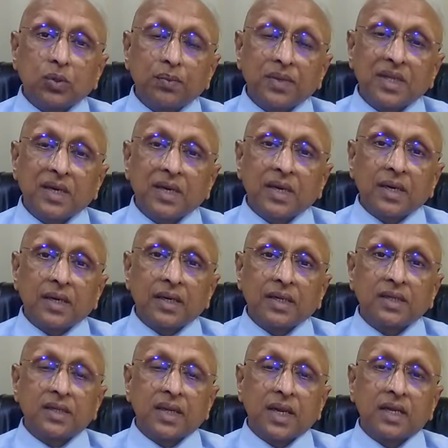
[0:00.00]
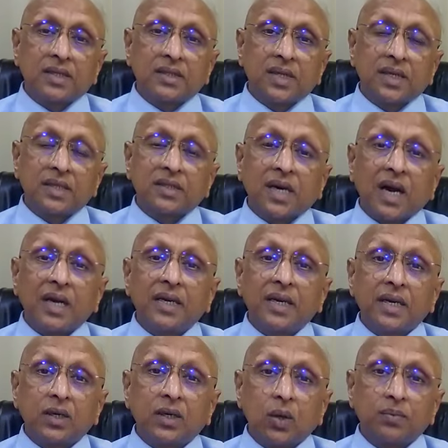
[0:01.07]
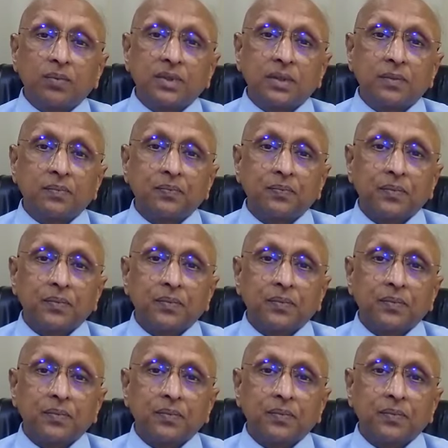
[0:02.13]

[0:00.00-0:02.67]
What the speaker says: to be there in digitalis, that is cardiac dropsy.